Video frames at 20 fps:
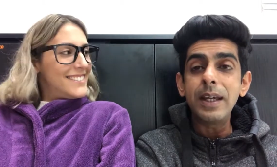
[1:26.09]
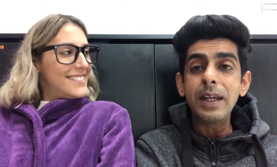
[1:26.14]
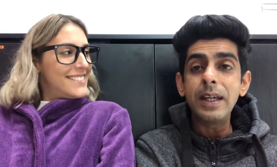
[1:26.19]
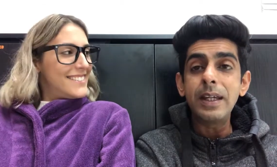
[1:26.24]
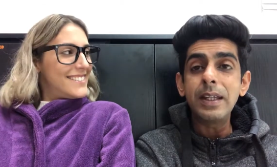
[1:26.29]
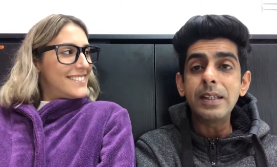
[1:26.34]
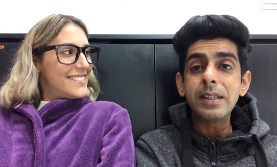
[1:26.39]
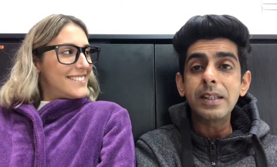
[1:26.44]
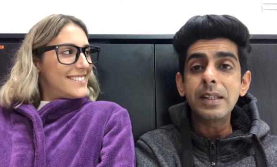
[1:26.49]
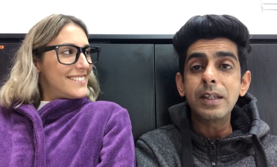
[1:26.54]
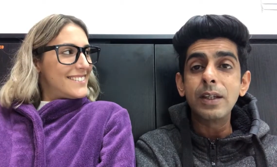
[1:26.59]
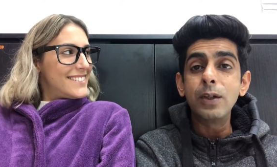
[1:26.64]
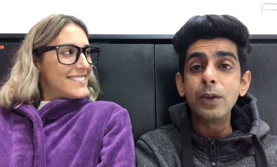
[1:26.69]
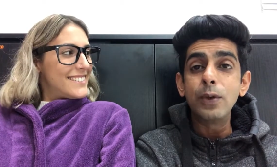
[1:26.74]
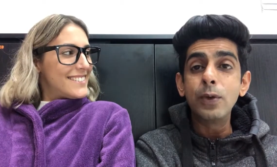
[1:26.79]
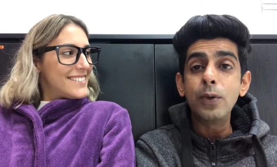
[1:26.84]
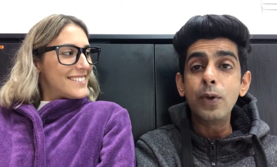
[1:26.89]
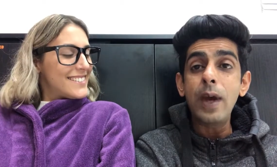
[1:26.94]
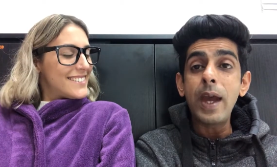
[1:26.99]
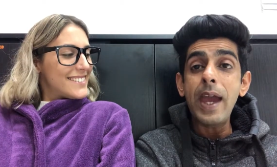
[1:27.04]
Speaker 1: is the
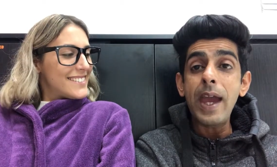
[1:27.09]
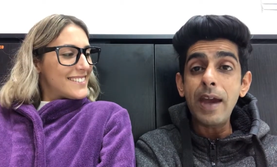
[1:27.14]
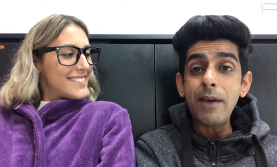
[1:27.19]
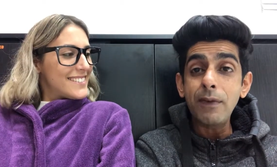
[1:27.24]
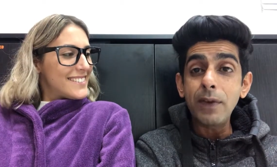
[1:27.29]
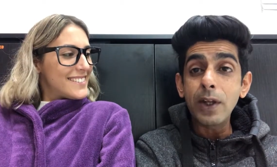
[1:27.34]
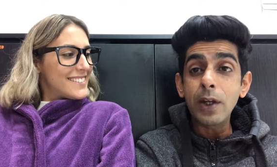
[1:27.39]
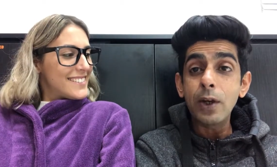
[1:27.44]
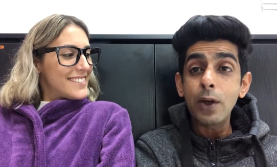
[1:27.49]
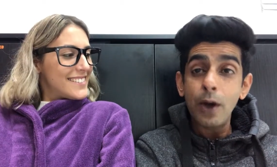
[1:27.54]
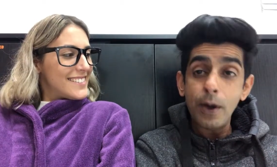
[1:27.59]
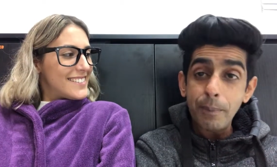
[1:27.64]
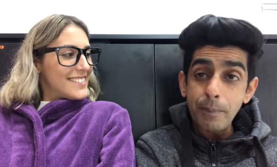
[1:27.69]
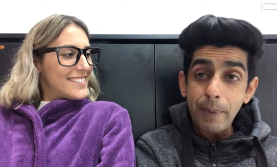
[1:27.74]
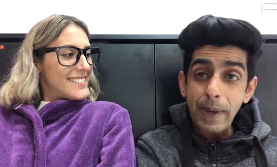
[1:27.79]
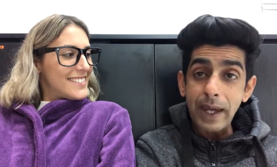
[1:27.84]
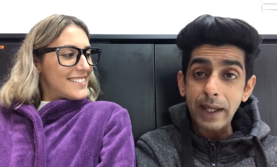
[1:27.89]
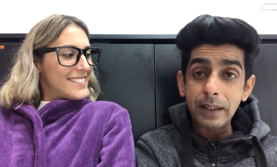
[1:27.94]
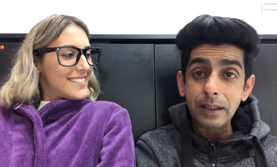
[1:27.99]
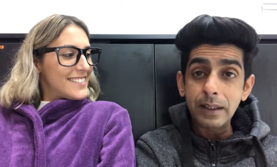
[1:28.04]
new Every
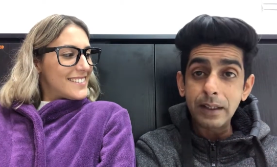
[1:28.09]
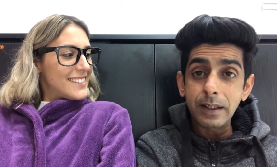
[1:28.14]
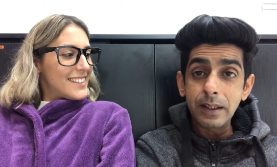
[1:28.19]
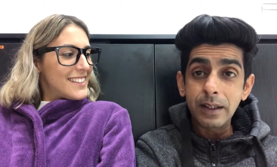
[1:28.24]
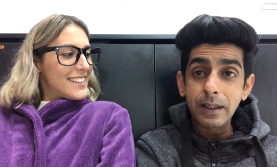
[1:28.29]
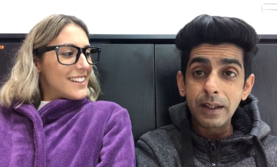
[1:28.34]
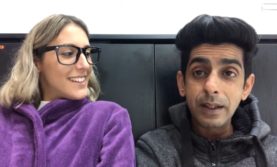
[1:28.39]
Compact.